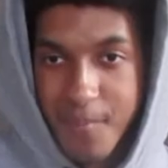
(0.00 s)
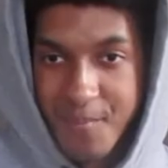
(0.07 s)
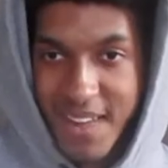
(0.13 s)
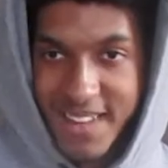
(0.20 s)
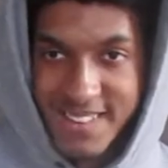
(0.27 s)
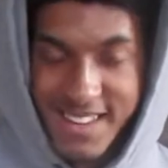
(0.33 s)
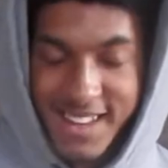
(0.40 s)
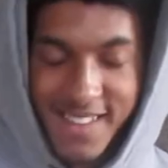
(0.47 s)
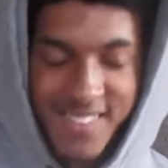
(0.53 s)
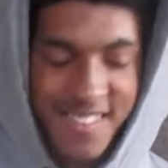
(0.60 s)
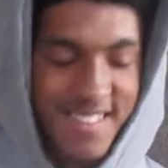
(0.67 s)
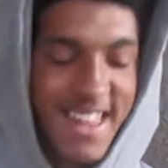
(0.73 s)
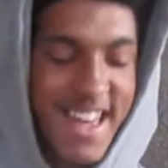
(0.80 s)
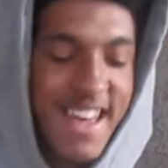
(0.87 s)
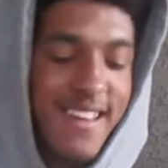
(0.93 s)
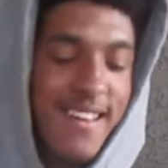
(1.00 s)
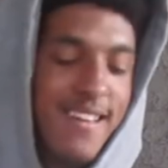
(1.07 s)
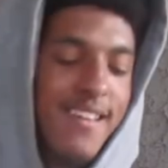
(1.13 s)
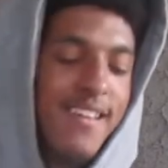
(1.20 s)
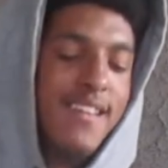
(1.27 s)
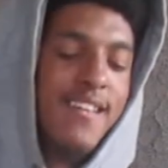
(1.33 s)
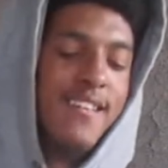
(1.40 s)
at the end of the day.
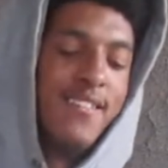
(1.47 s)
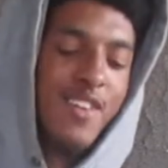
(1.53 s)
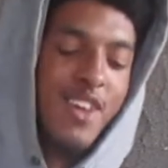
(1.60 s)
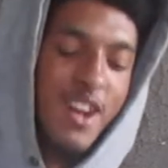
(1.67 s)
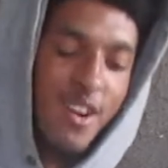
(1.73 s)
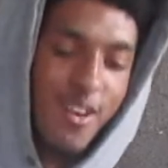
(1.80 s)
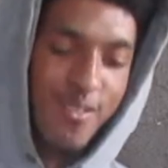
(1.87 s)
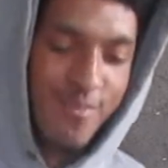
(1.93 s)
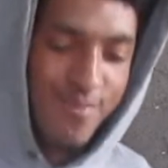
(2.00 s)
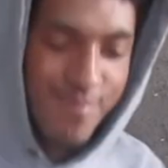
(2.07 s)
You know,